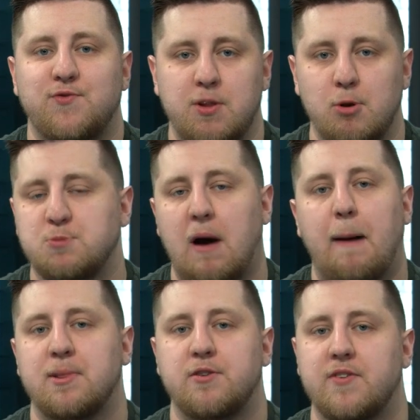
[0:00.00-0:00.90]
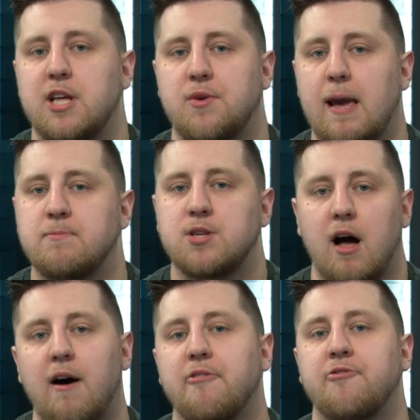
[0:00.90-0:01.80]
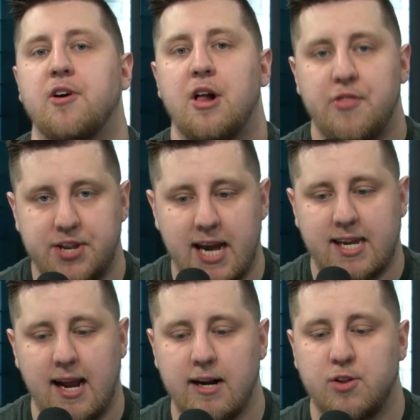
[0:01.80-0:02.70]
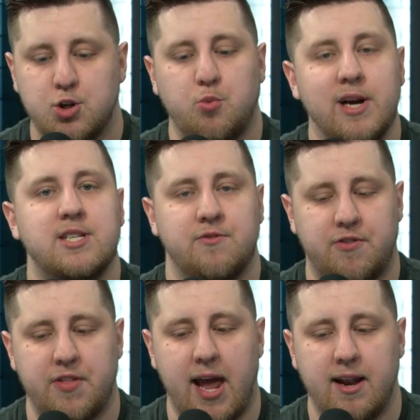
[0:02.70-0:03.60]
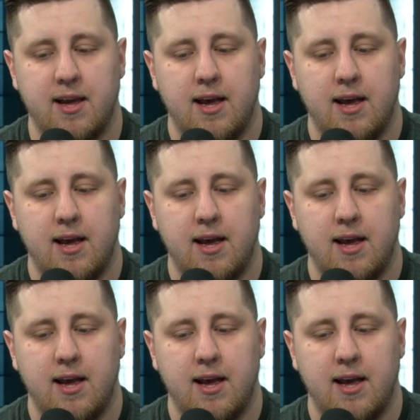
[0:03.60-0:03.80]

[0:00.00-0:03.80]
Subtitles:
for the most popular video games of the decade. There's a reason for that.